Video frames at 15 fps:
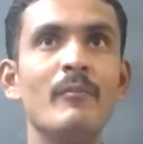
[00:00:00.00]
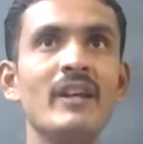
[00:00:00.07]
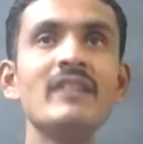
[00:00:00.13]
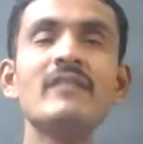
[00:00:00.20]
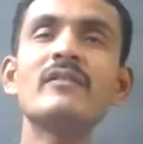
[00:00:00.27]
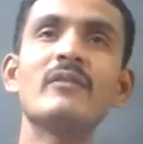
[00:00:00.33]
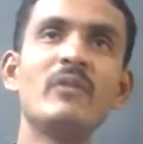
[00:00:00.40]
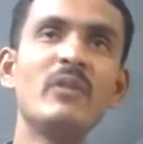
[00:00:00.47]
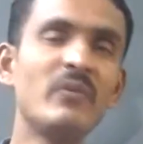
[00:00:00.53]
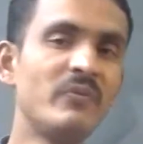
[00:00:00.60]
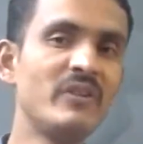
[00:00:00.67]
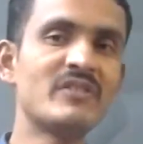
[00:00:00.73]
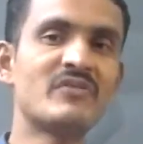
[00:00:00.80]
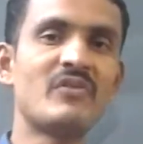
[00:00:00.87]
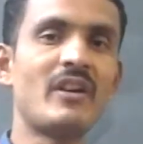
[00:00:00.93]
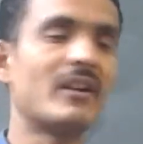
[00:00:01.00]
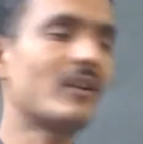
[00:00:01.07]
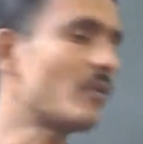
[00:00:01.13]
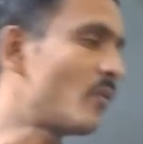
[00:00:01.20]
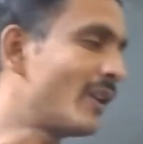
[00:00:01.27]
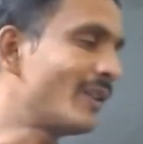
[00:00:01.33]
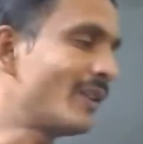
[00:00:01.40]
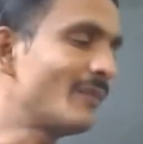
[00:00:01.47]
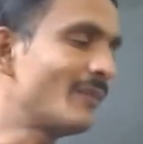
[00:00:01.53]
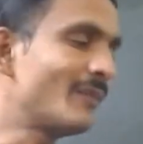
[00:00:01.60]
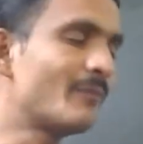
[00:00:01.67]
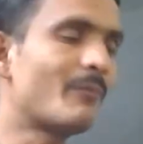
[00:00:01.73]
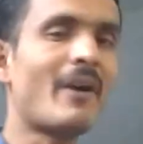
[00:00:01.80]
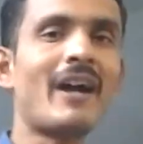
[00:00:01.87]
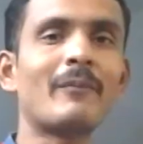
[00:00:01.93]
Means if we sold
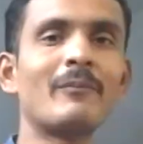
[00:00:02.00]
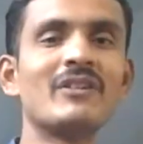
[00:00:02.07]
one bag